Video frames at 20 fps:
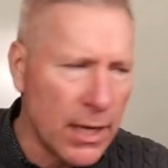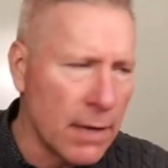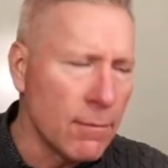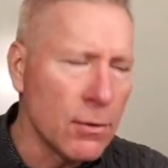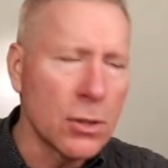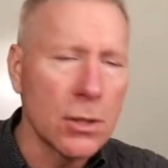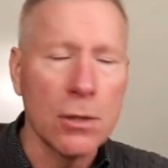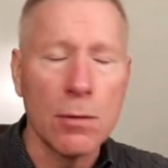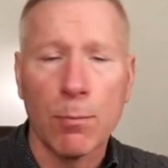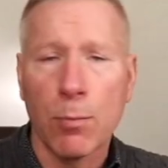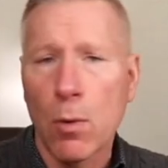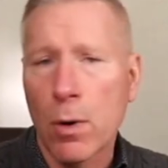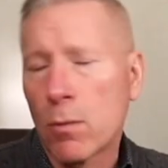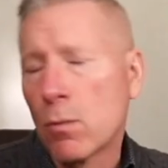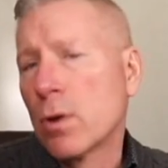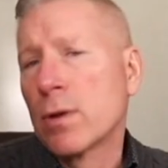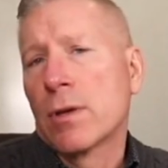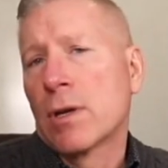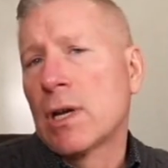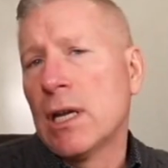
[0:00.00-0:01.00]
Even to the point
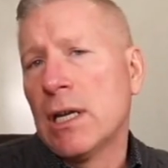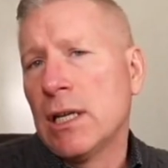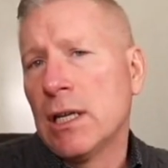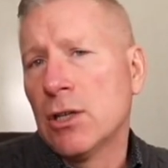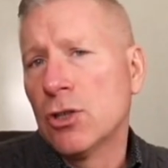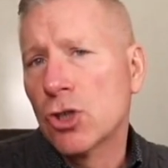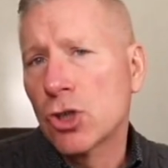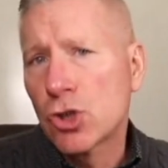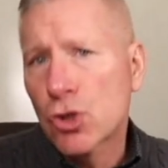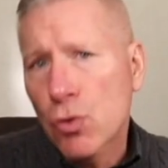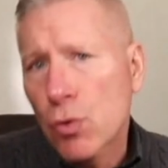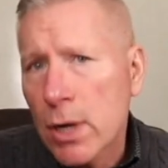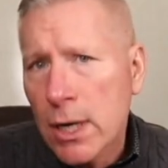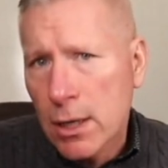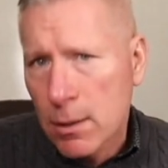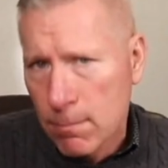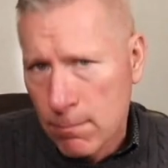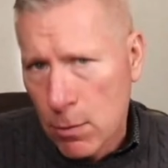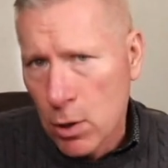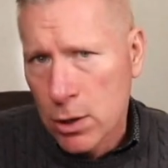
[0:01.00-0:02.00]
where they're getting into
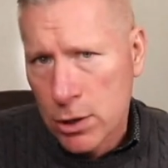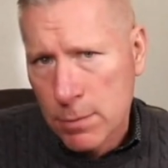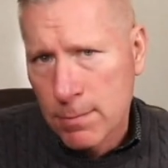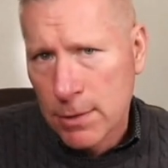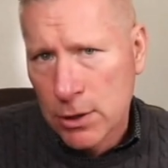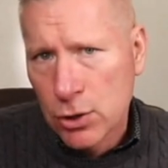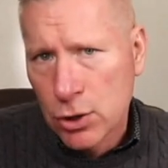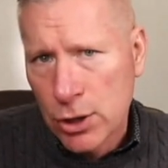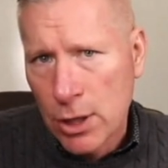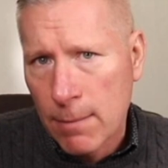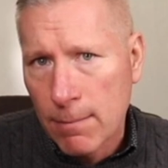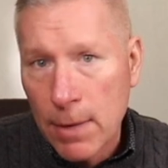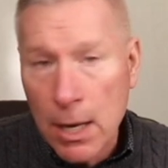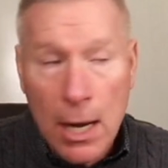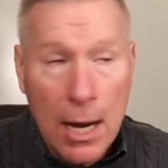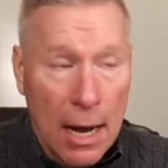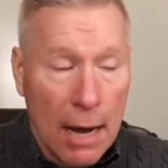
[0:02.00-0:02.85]
trick marksmanship.